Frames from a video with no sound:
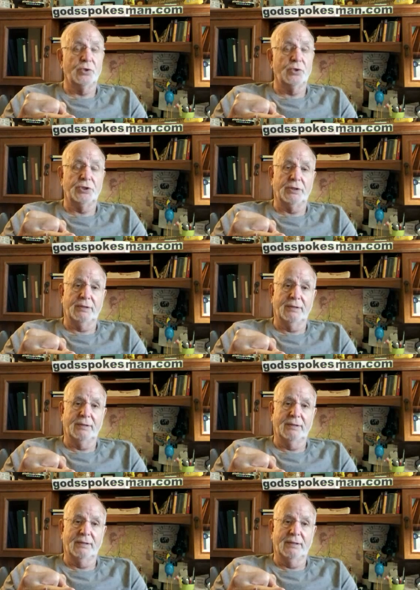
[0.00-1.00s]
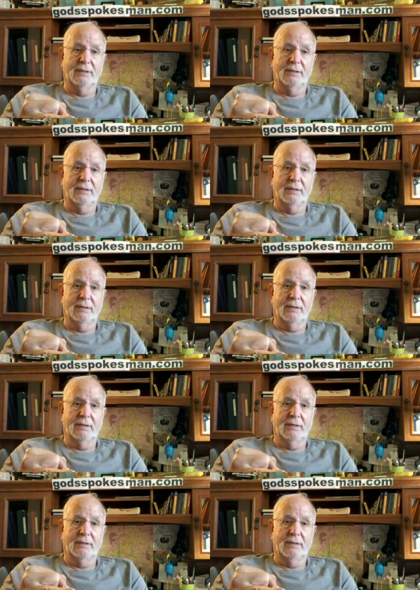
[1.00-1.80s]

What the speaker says: (silence)